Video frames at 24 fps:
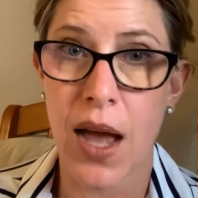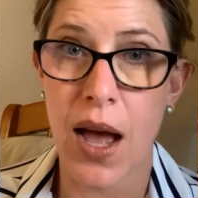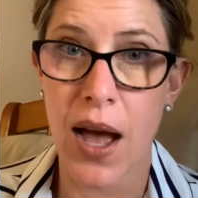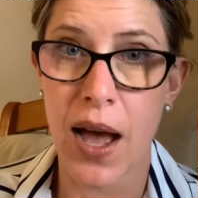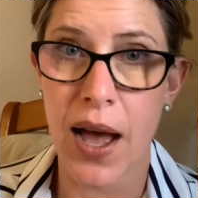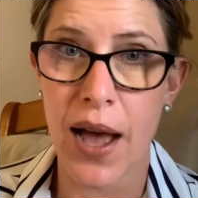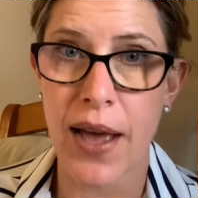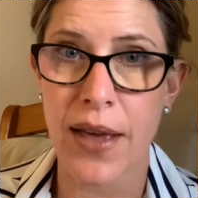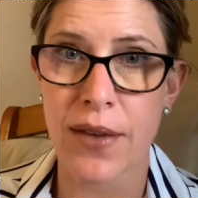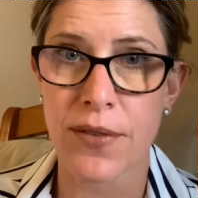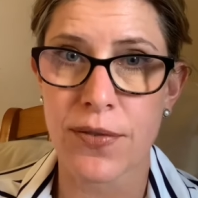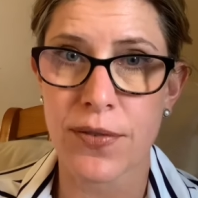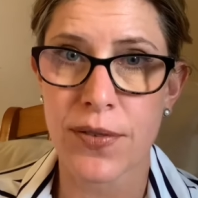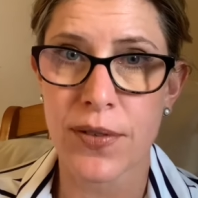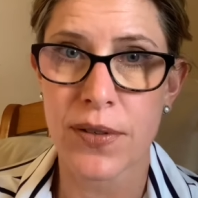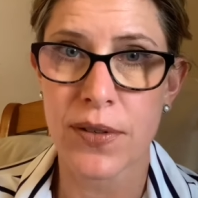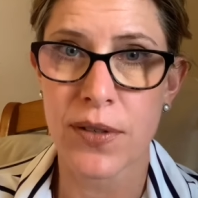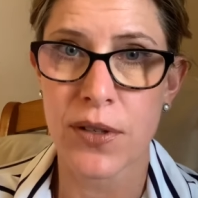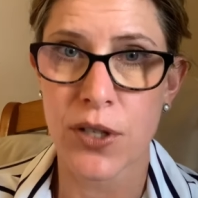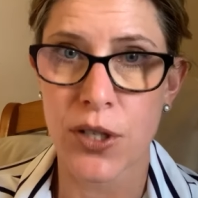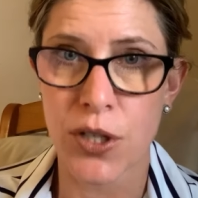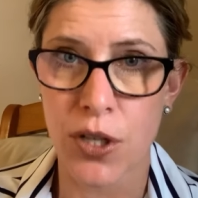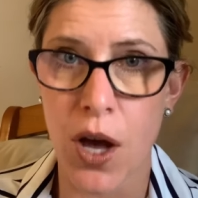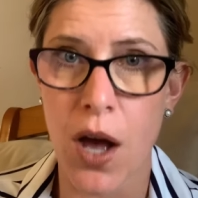I've
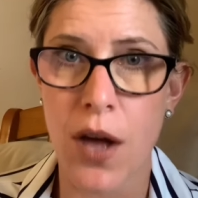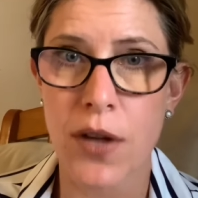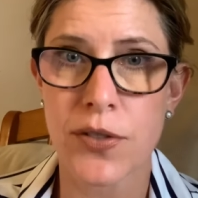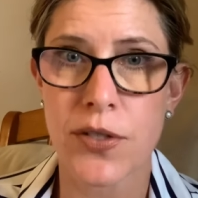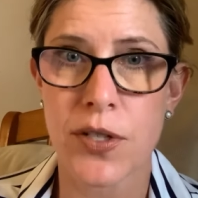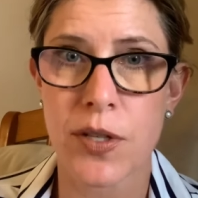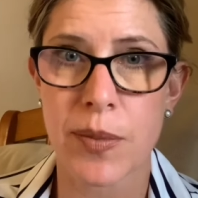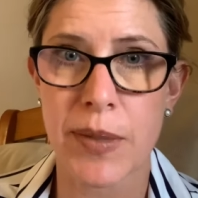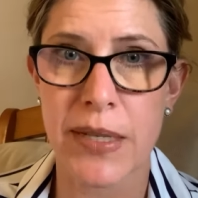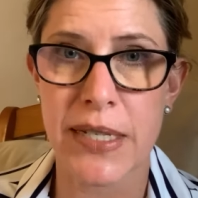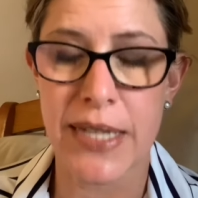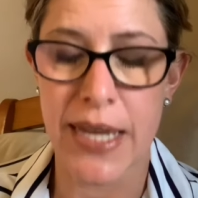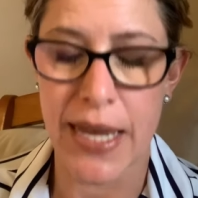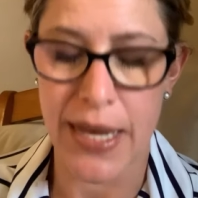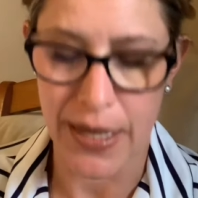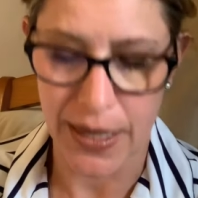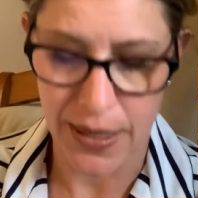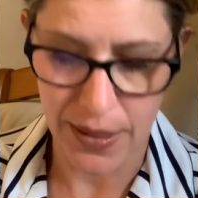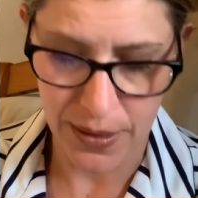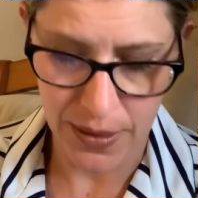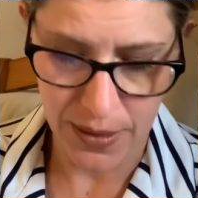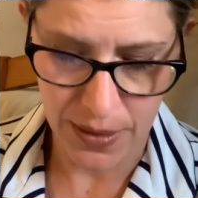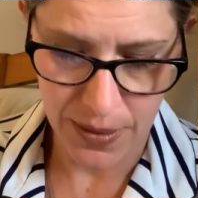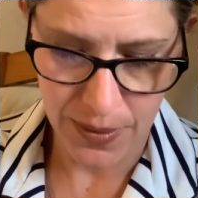got to be
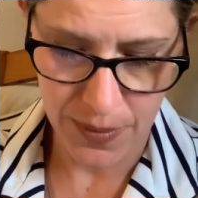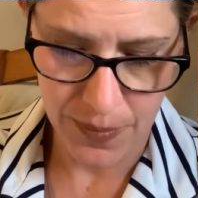taken.